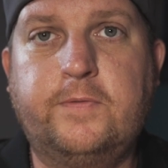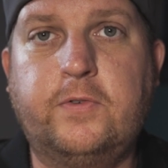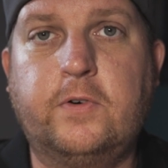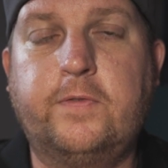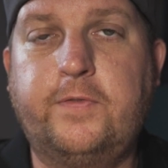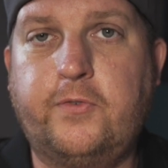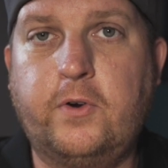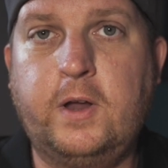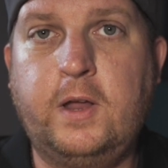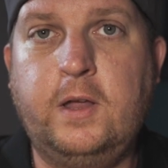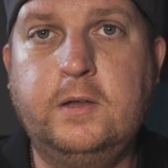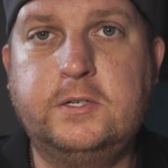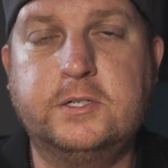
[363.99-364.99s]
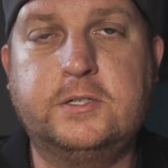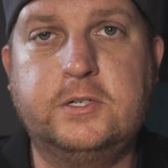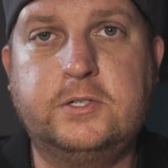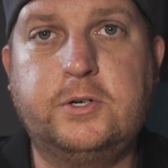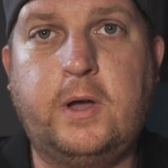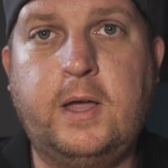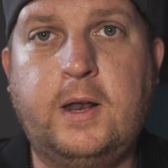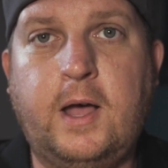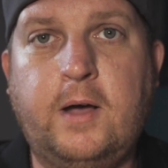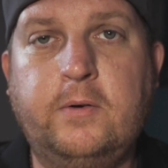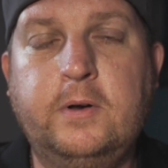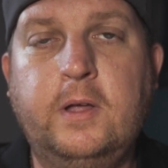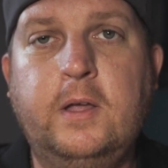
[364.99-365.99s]
for free just to try it
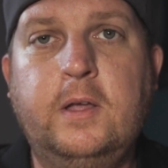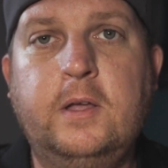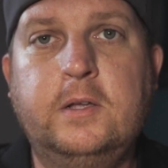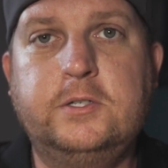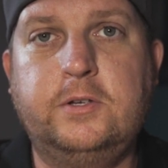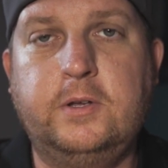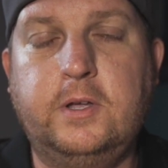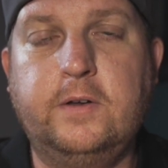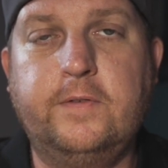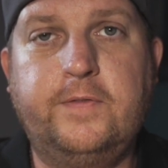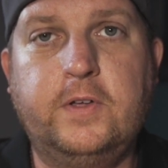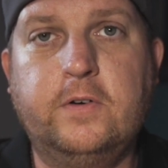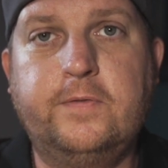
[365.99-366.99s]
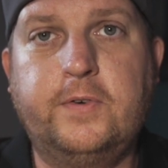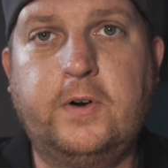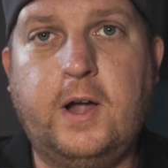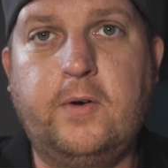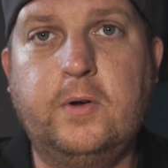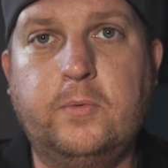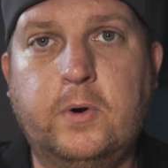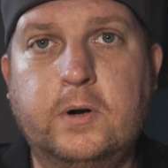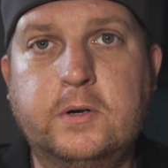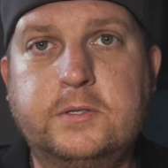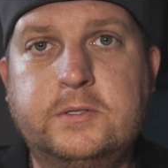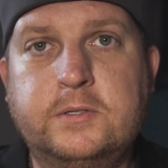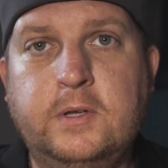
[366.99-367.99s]
out, so you can get a feel for how it
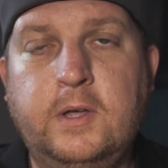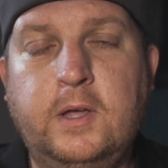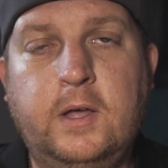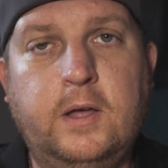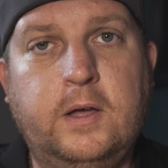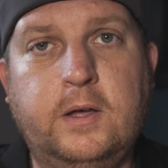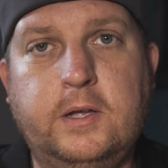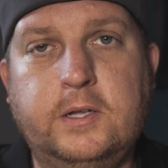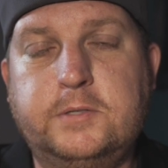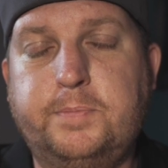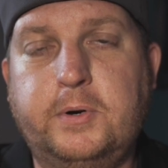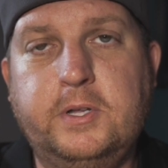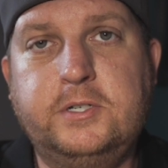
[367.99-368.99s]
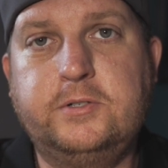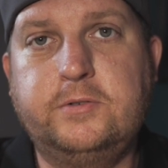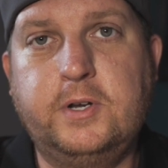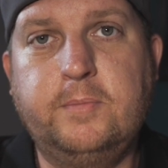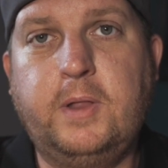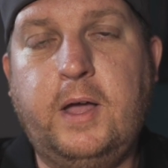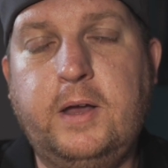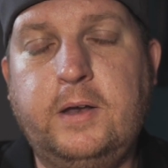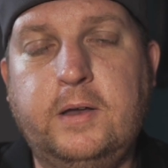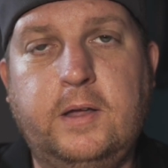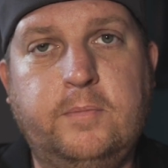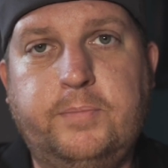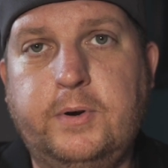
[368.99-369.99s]
works. It's pretty streamlined
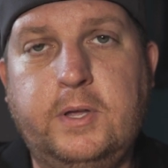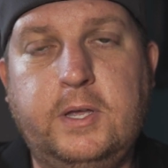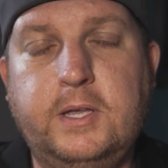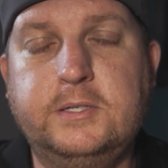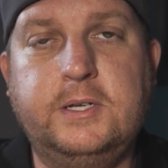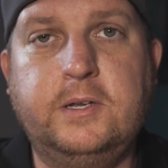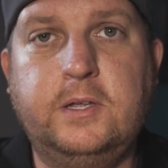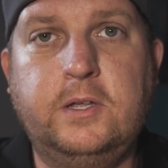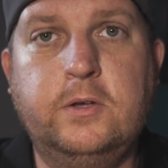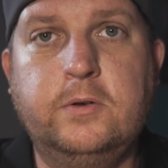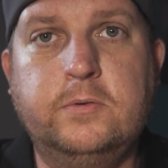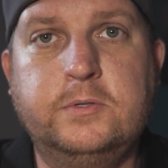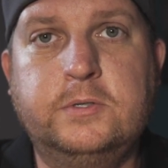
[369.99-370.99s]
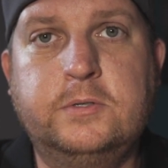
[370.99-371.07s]
and pretty easy to use.